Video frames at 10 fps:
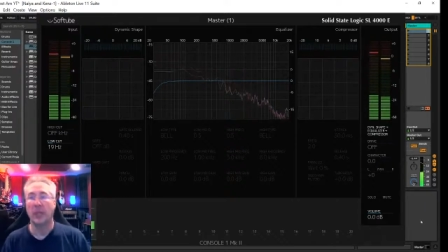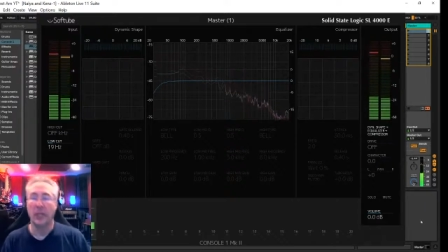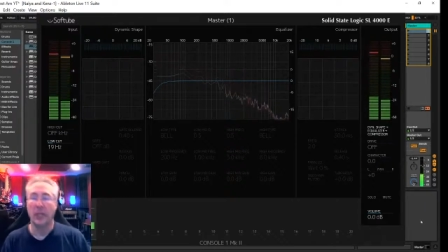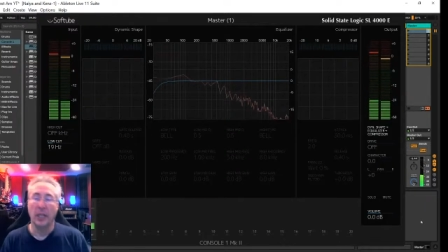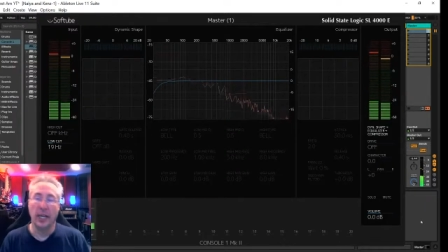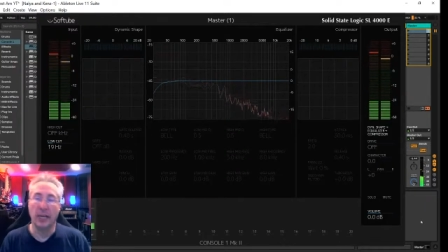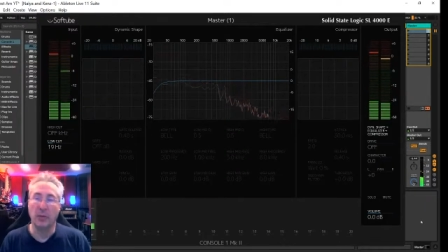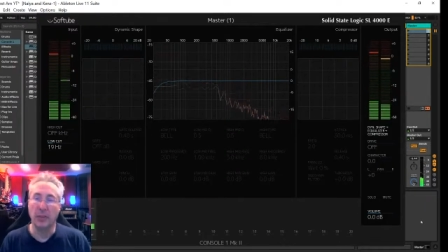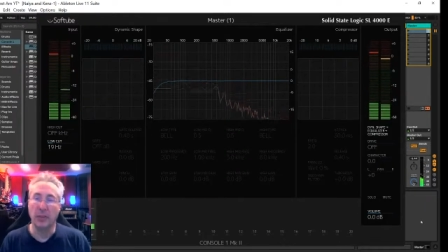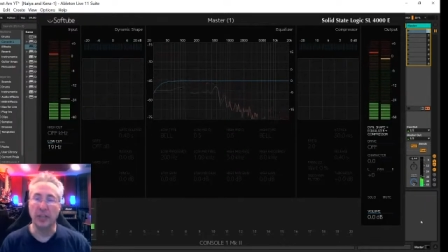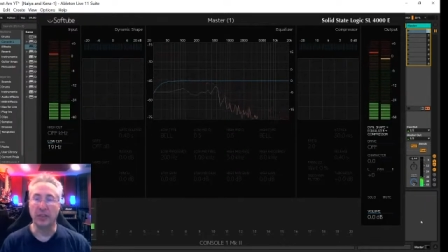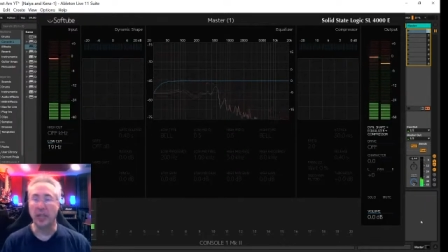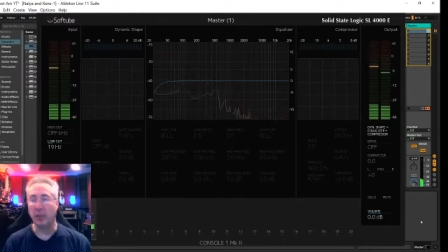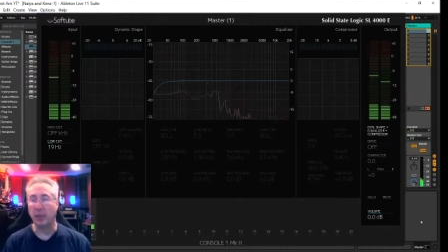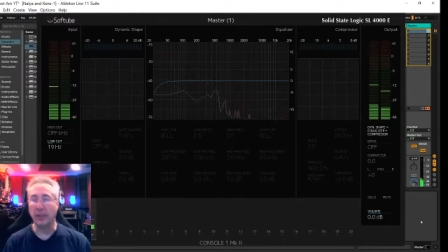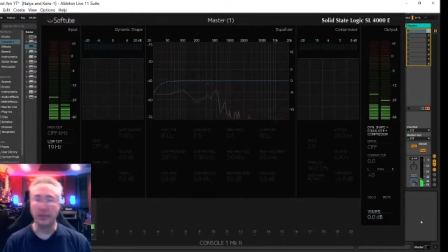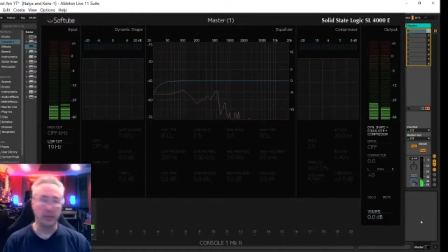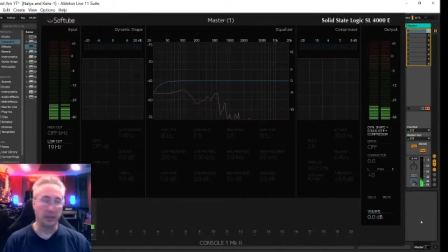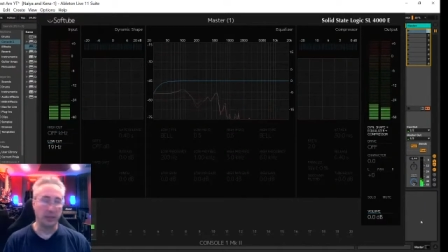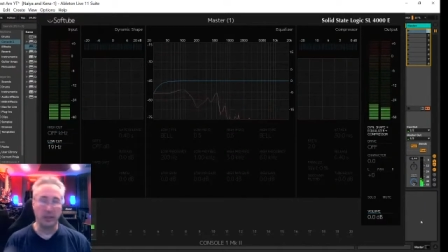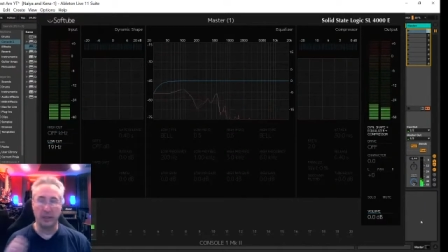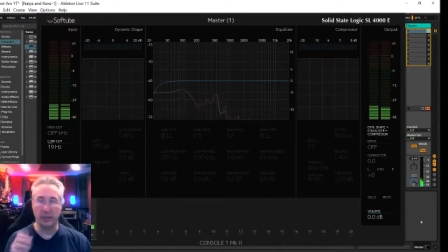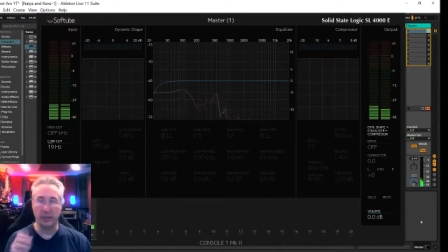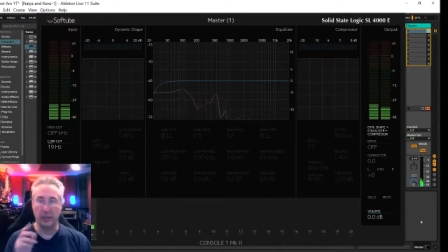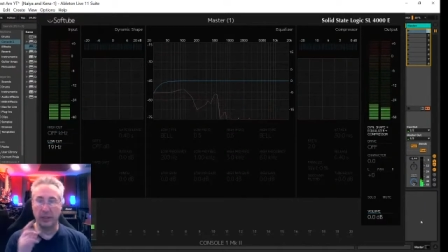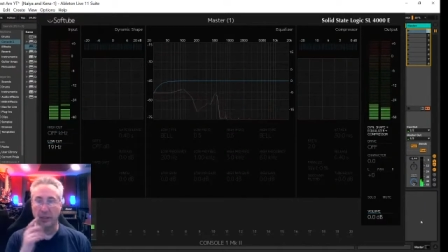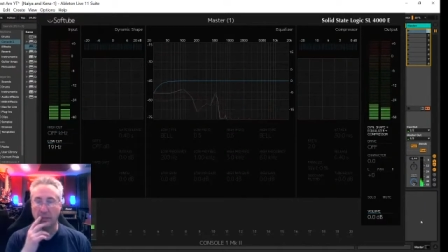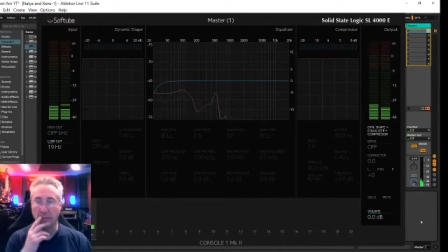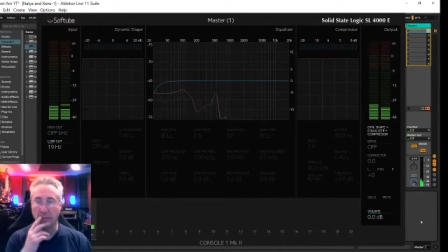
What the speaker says: And what that's allowing me to do